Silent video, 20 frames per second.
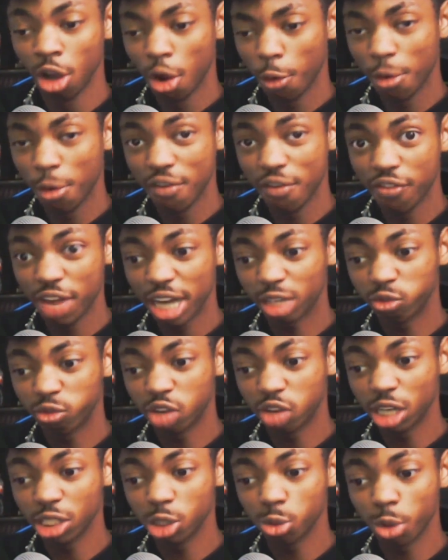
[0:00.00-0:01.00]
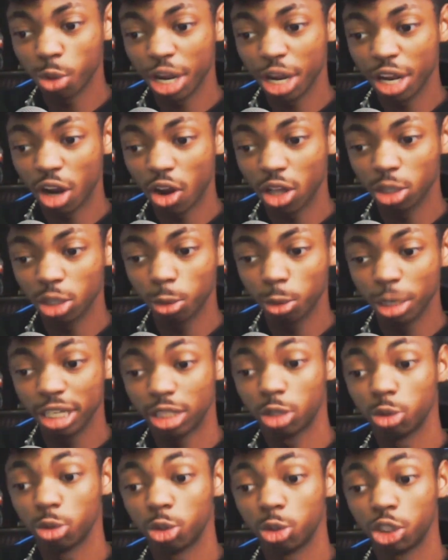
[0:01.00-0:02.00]
who in fact fought his way all the way
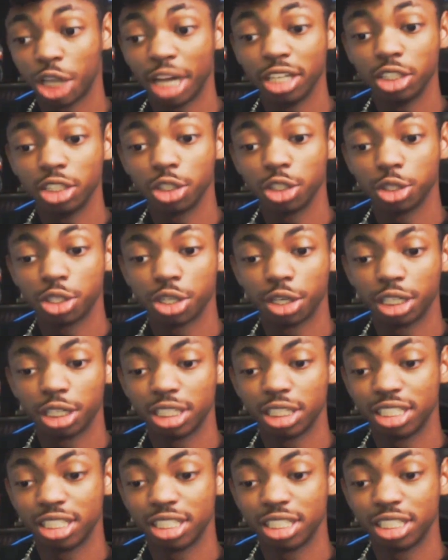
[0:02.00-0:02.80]
through Challenger Circuit